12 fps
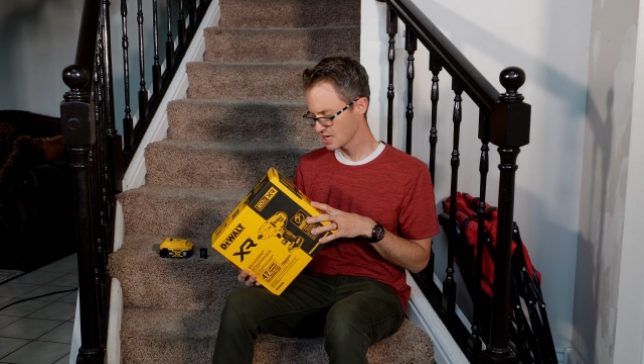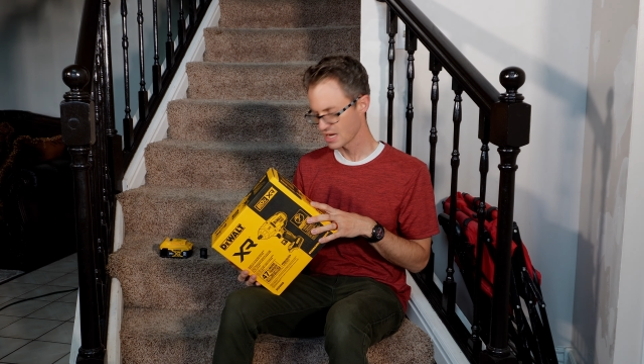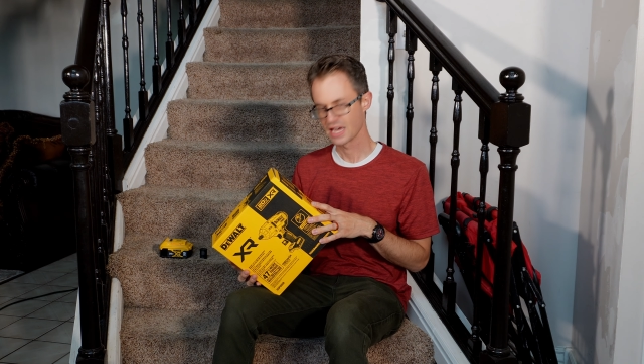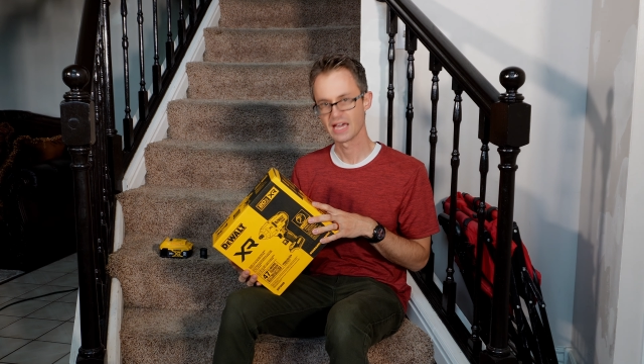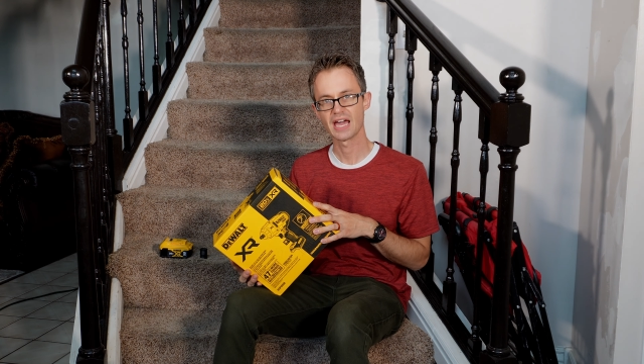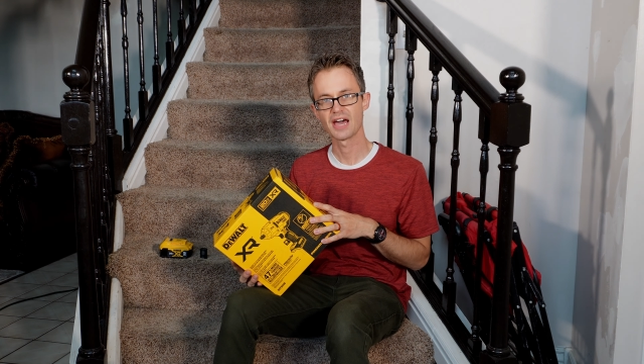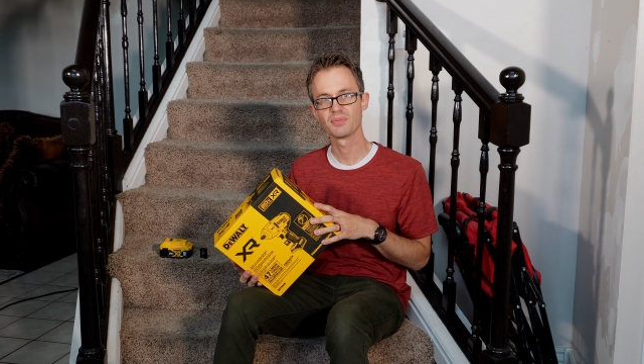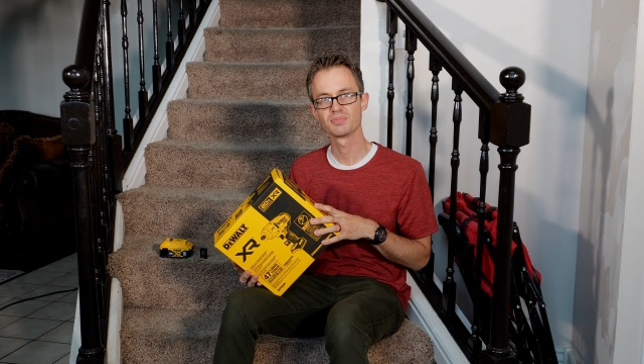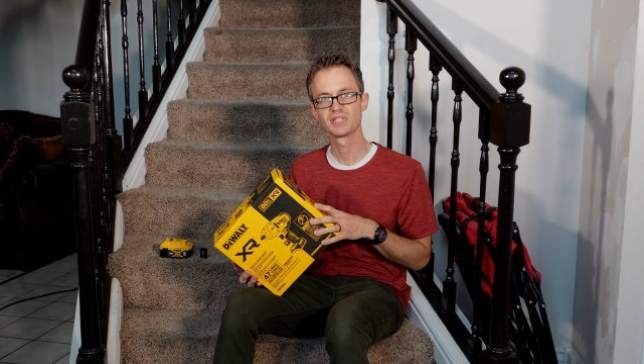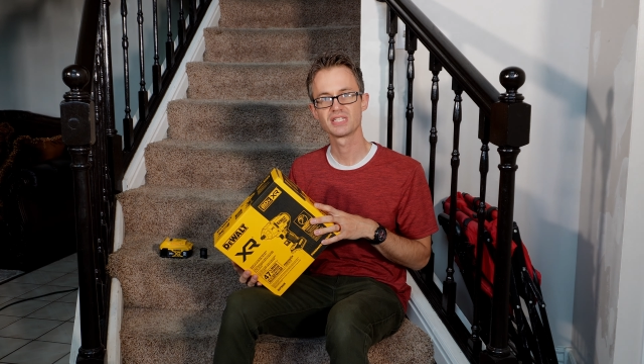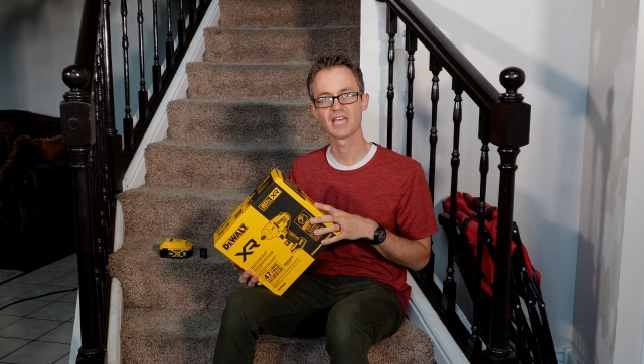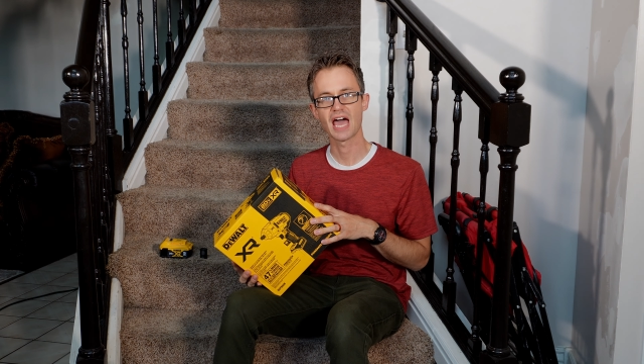It
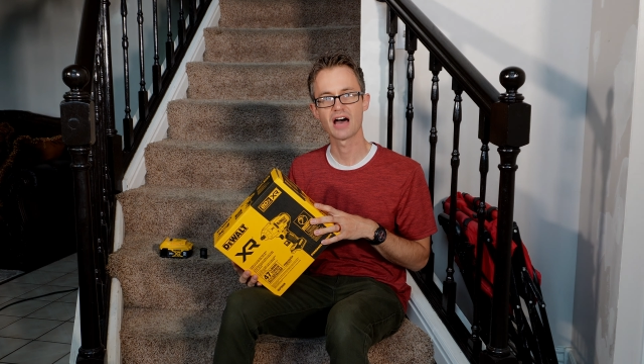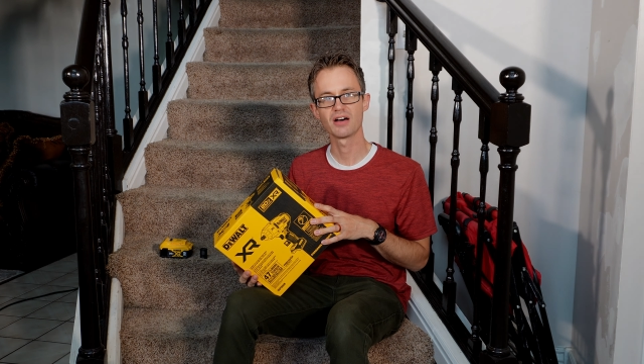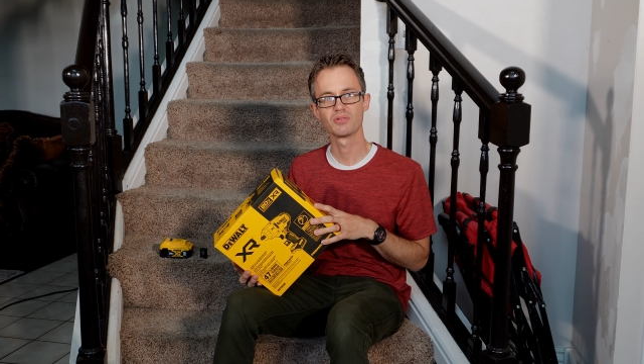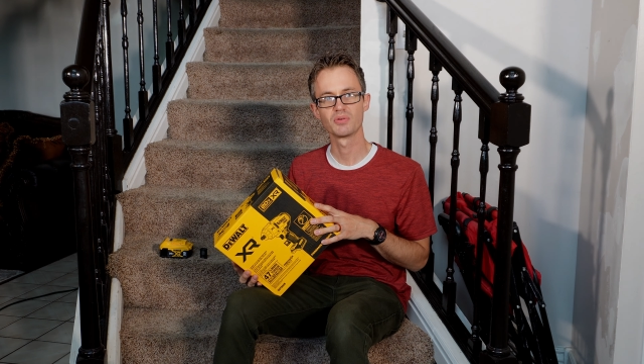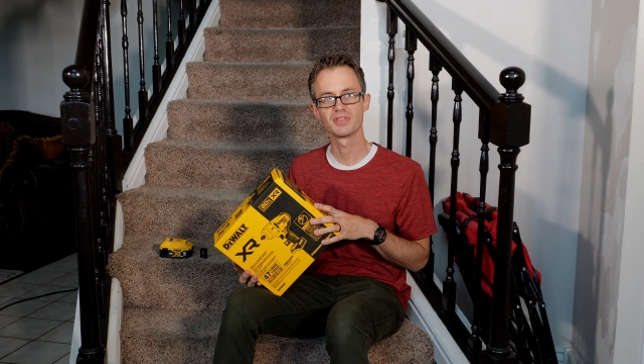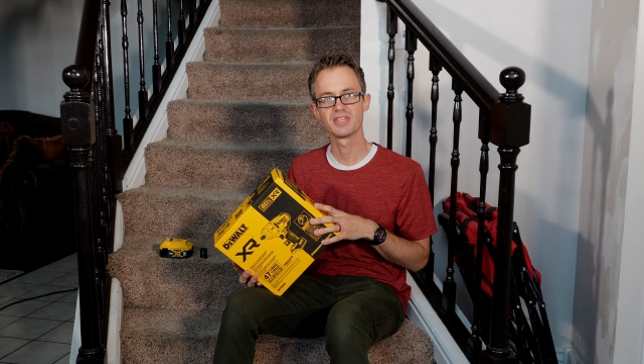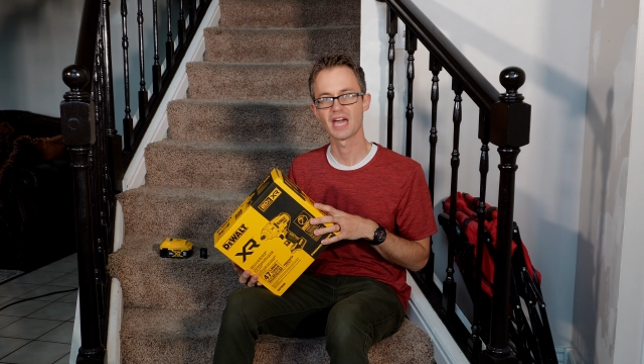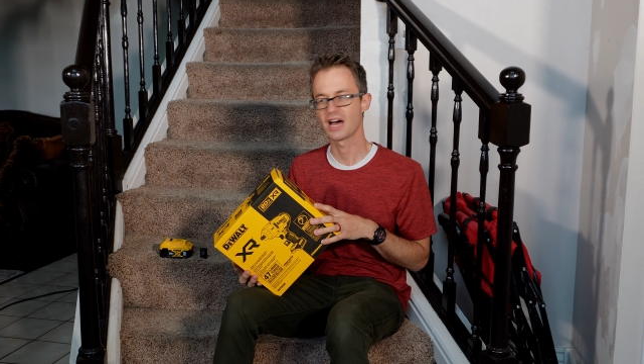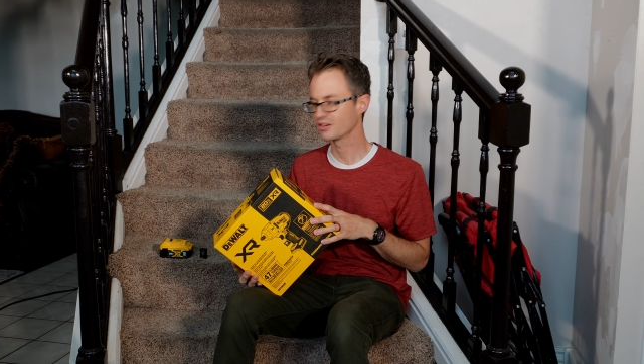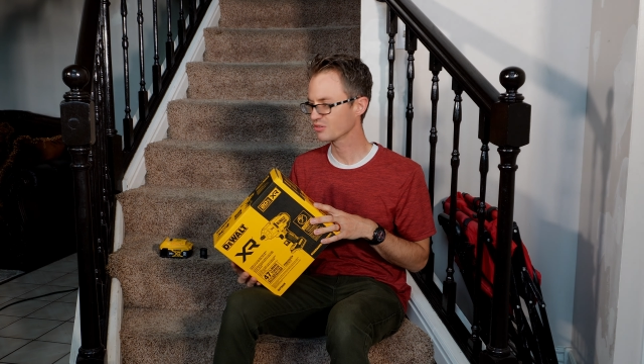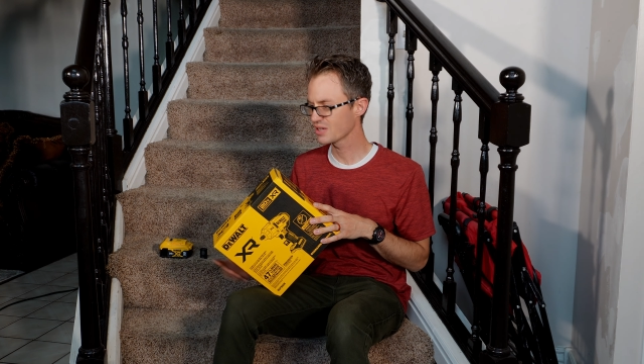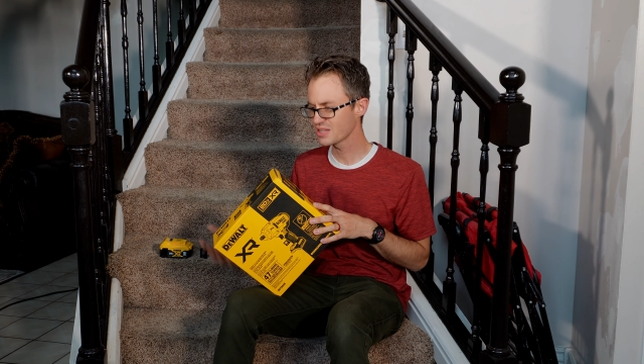helps with the
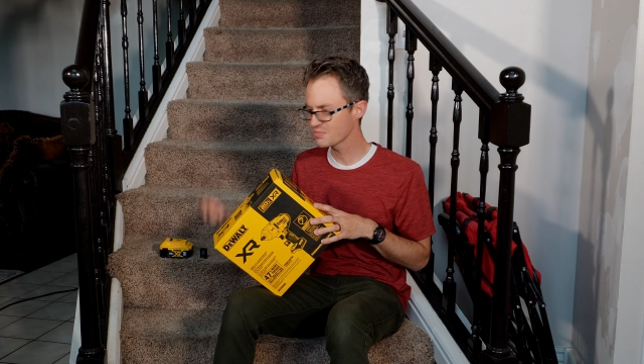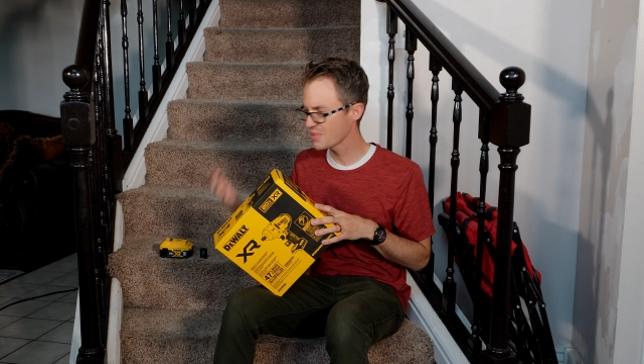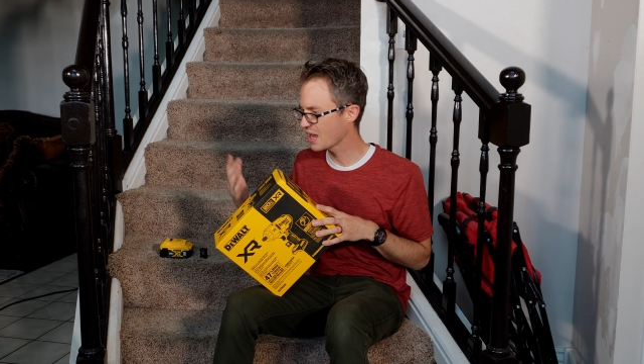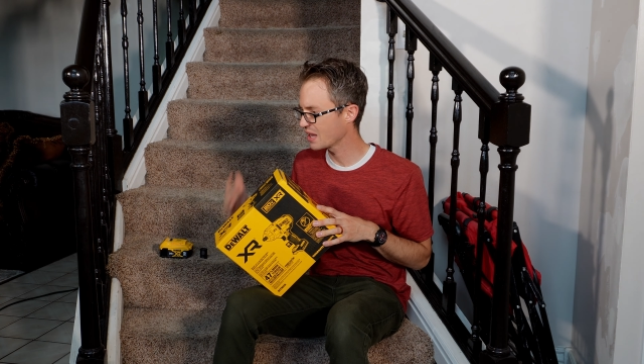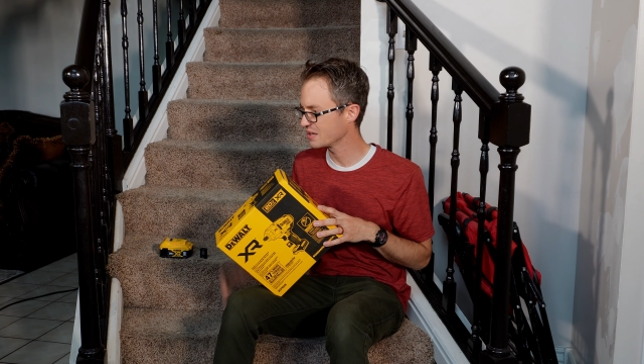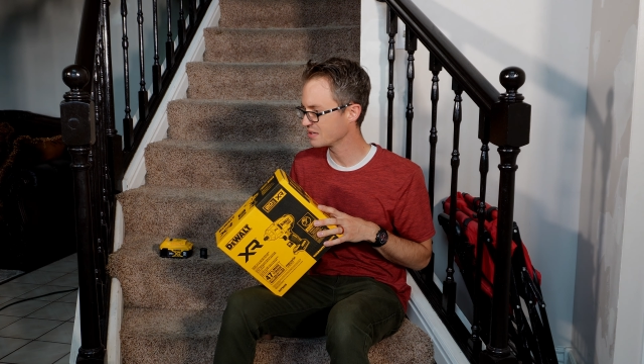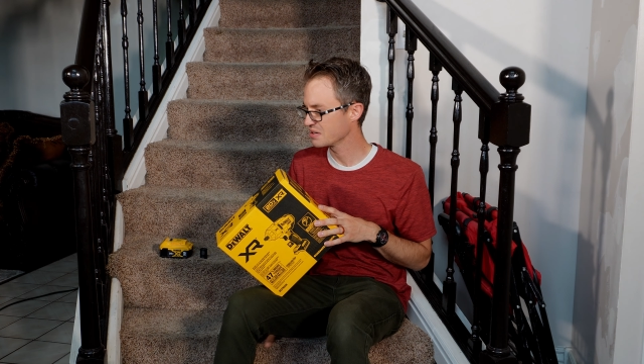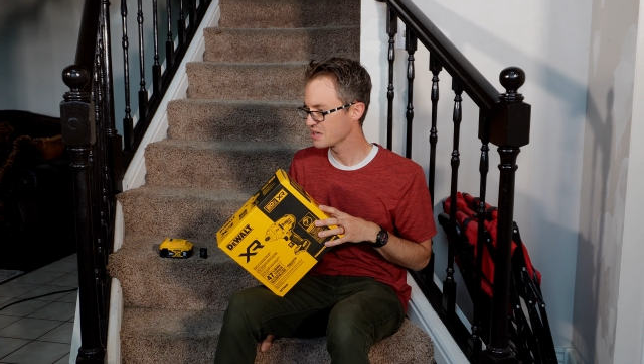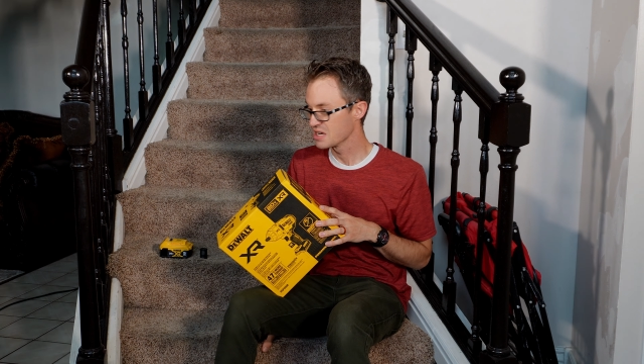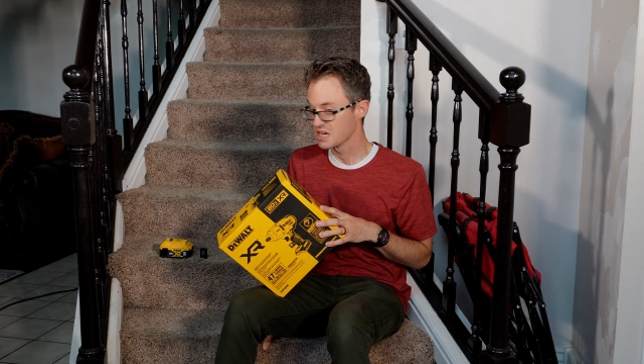algorithm, and